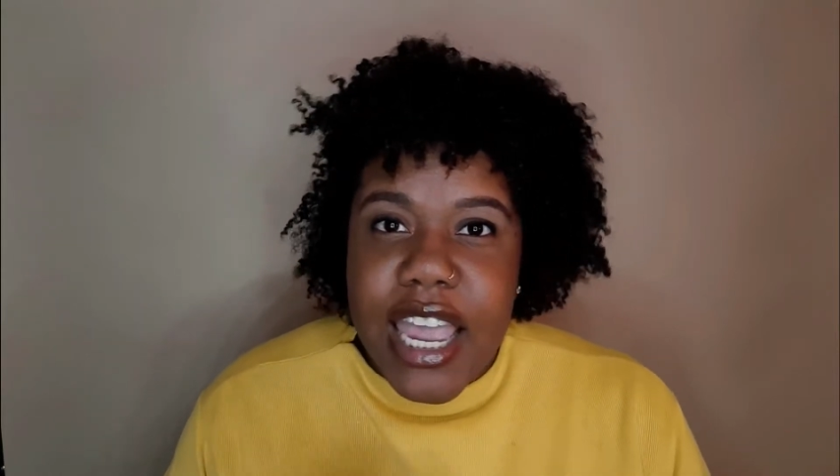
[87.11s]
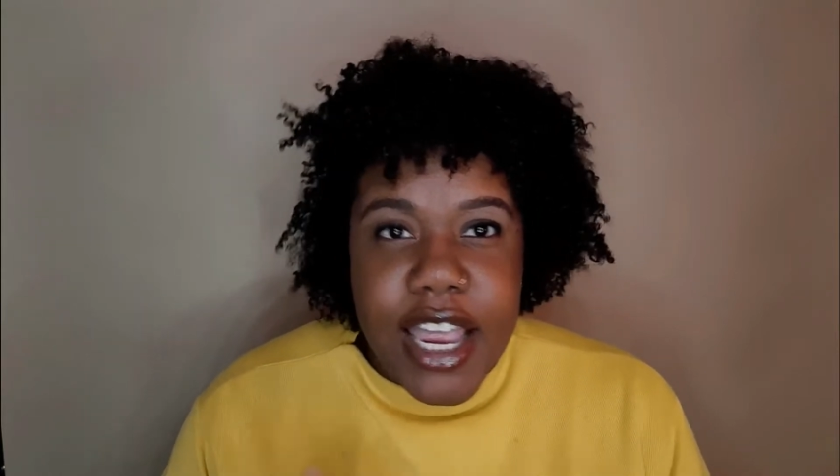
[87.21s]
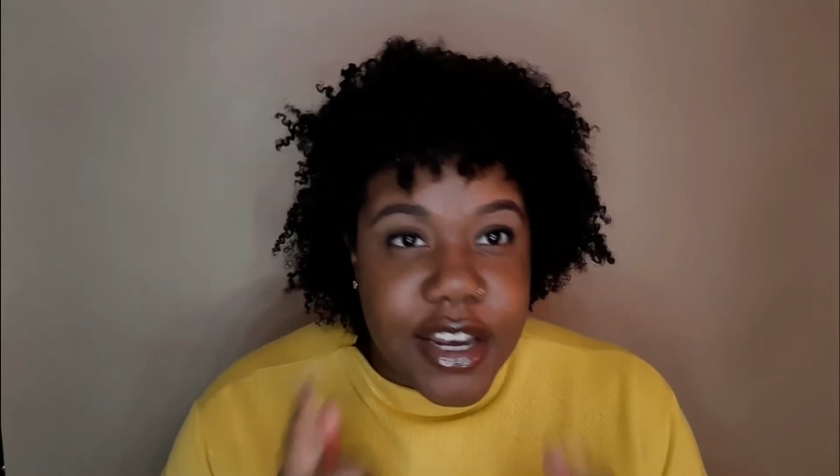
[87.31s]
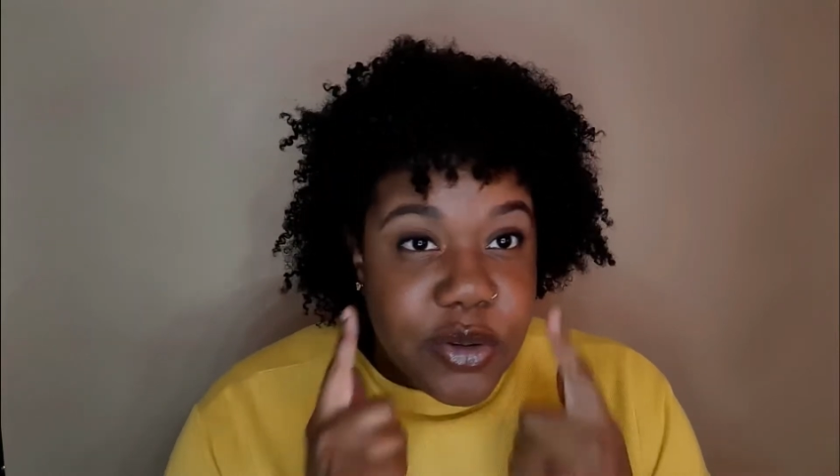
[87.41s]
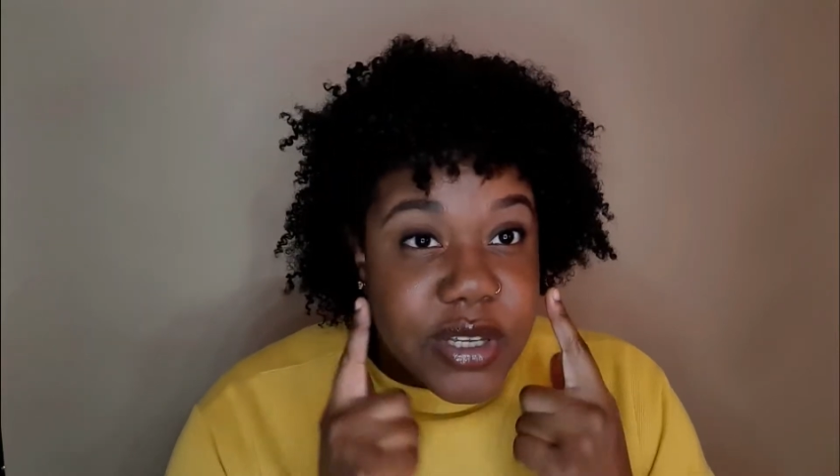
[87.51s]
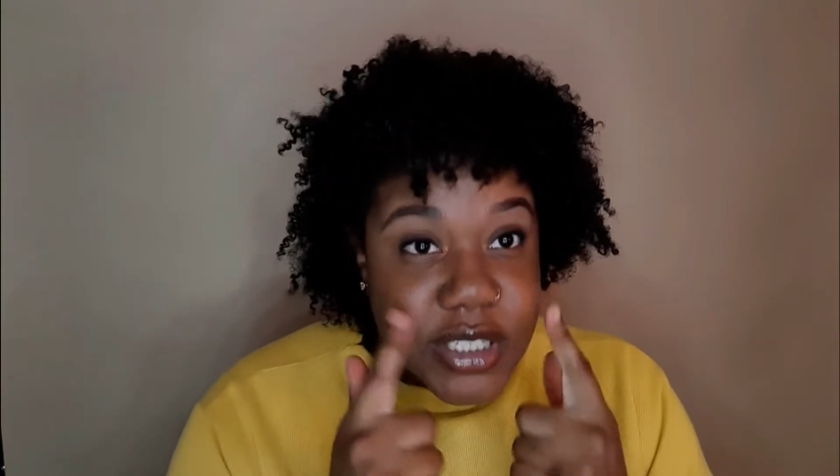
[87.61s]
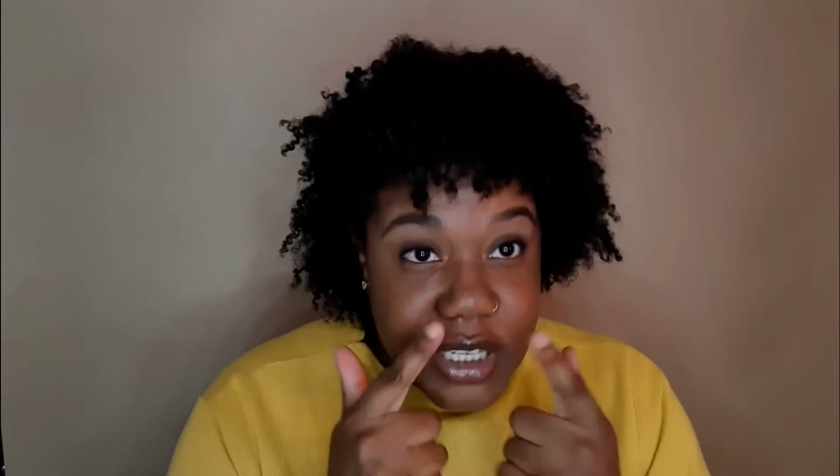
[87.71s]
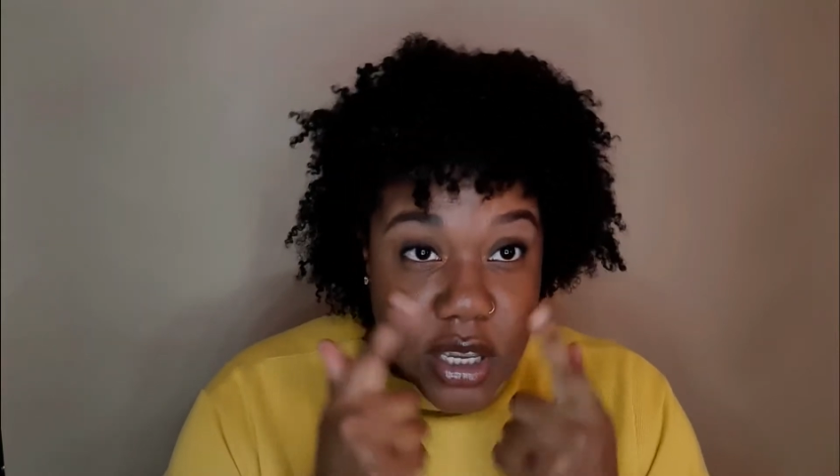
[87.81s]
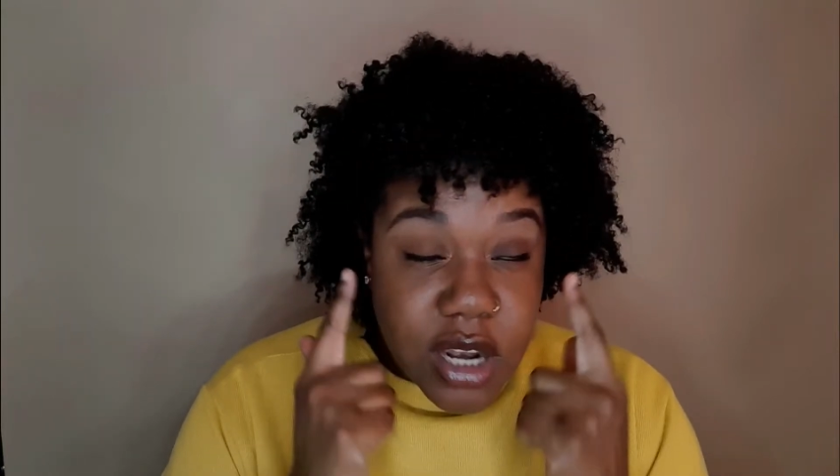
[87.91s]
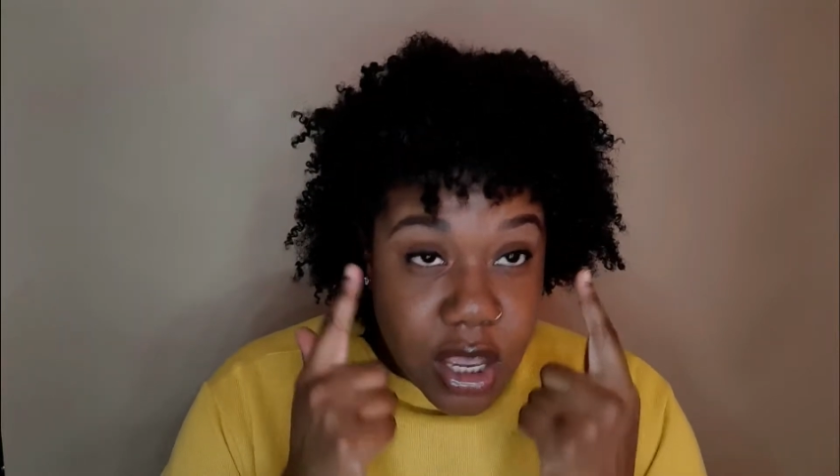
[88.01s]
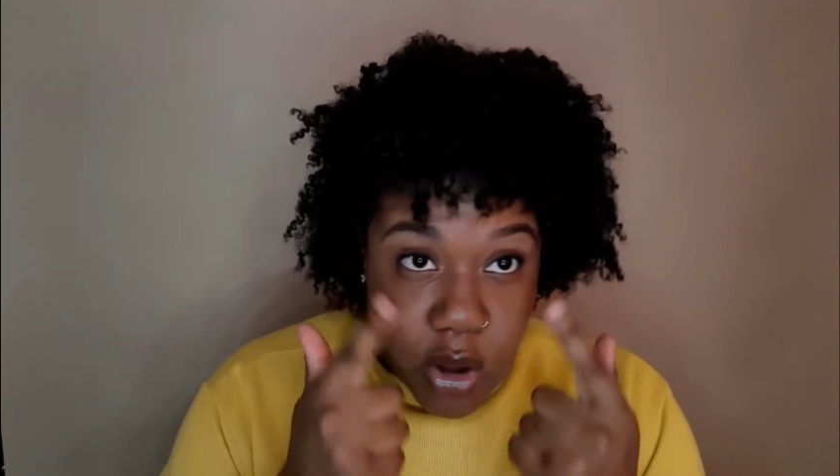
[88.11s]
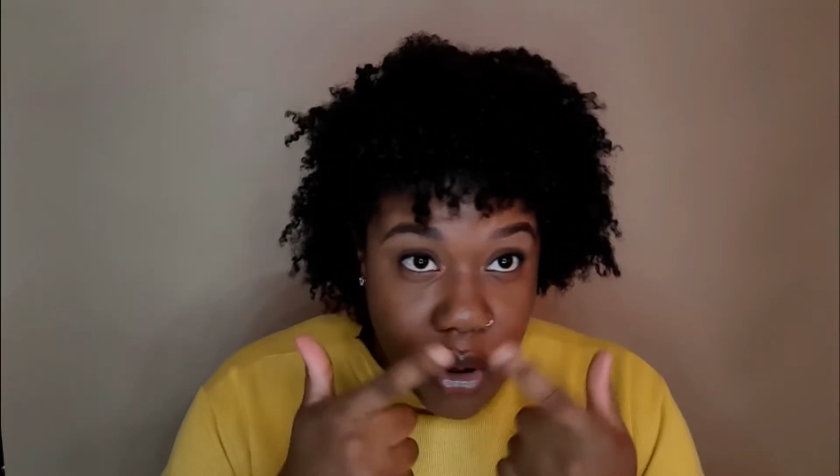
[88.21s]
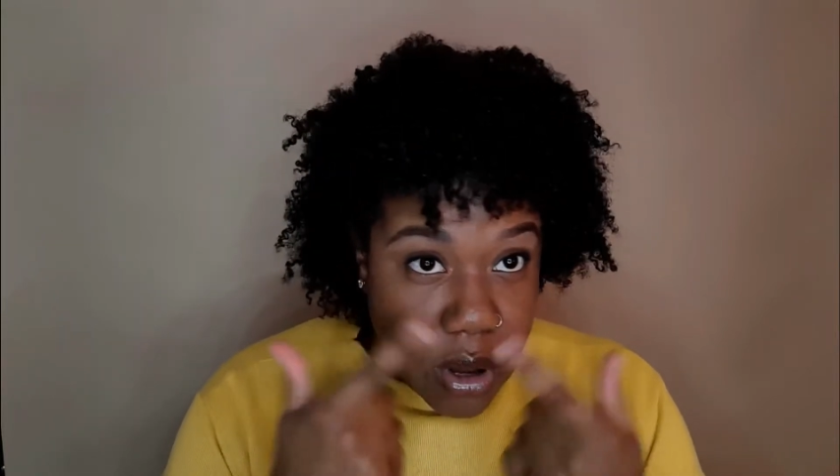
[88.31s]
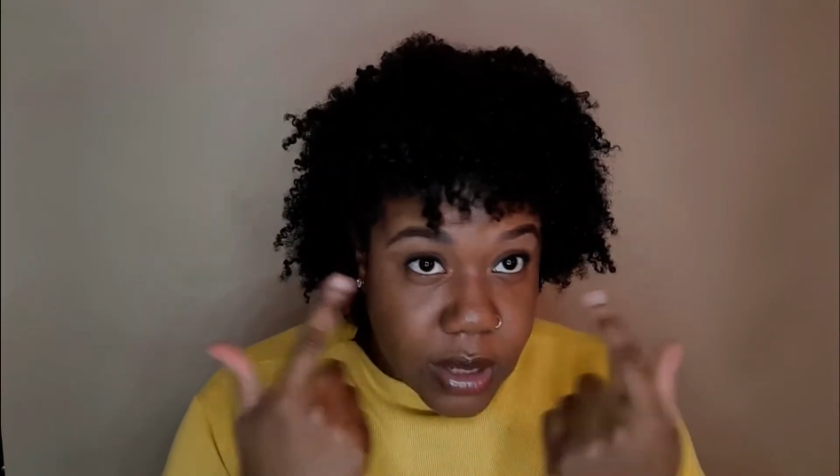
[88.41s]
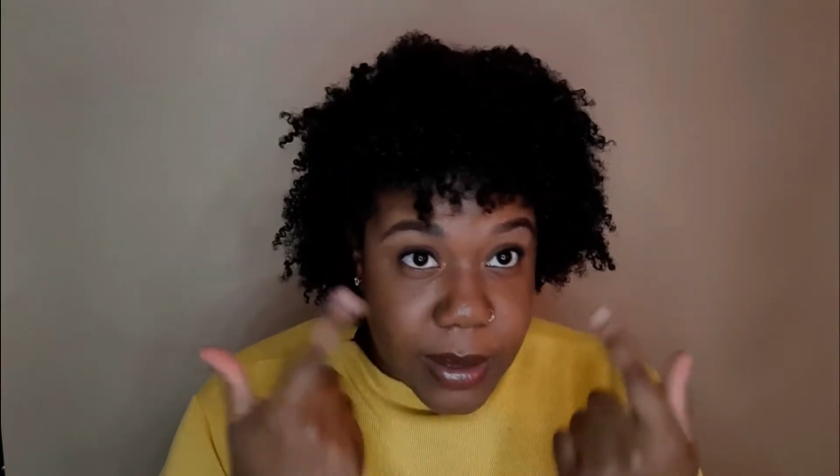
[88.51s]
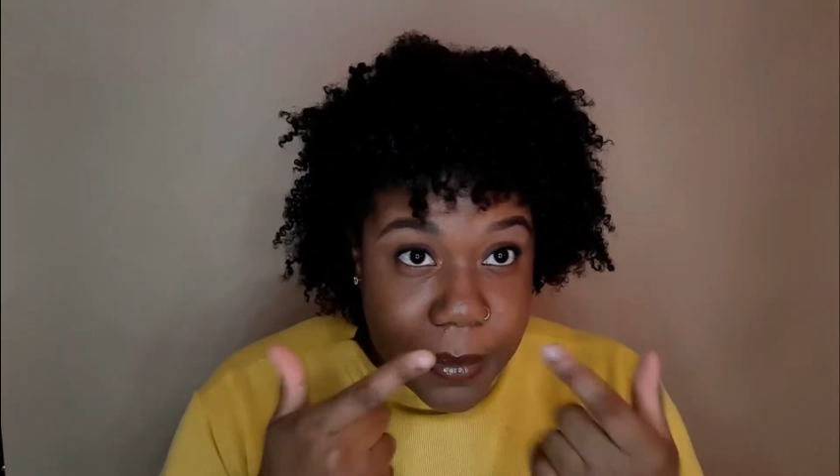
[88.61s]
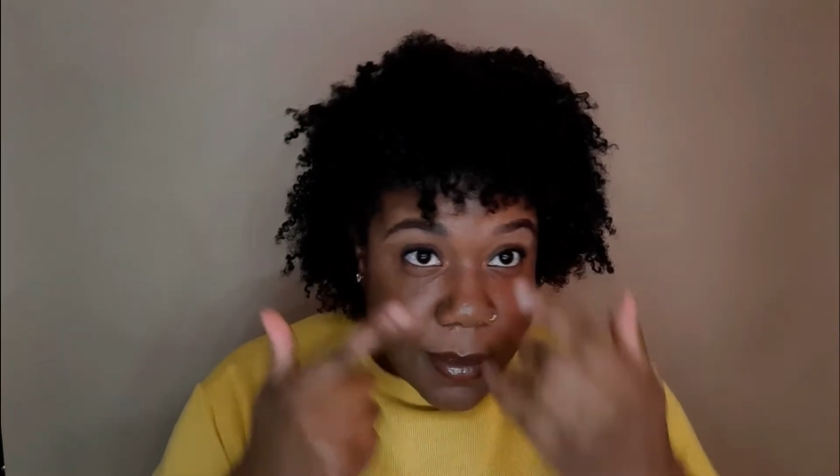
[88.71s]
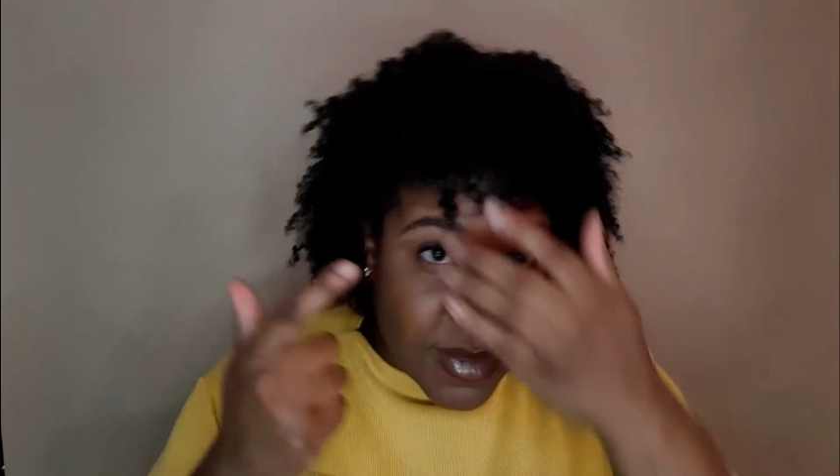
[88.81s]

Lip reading: and you can see it like all in